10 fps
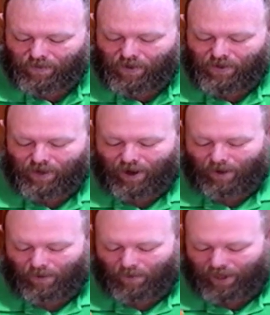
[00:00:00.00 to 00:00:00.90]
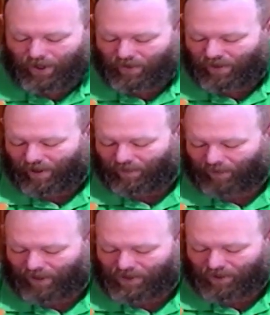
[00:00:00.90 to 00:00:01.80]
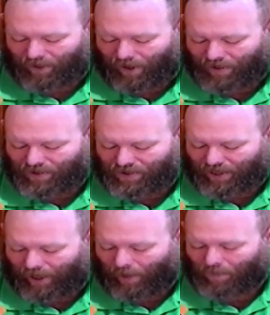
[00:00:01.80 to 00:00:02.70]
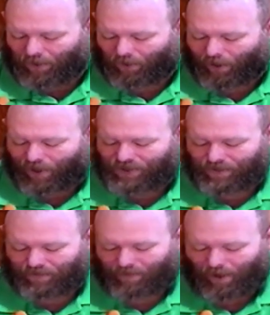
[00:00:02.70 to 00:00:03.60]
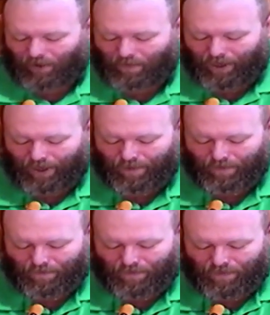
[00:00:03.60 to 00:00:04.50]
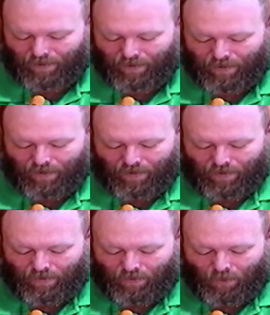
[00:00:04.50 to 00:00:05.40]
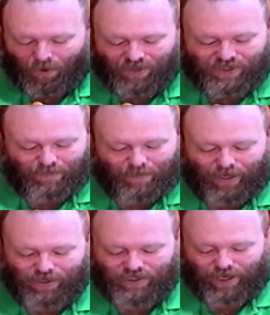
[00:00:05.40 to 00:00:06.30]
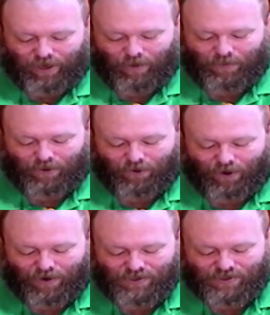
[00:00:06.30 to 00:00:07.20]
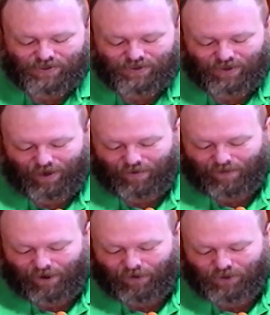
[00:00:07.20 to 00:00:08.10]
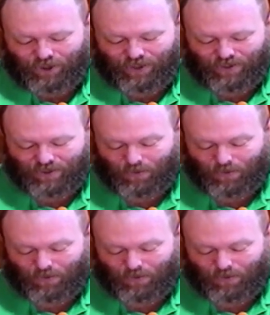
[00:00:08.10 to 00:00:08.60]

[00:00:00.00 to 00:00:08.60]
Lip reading: Now, we hear that phrase a lot, take up your cross and follow me. Well, what does it mean to take up your cross and follow Jesus?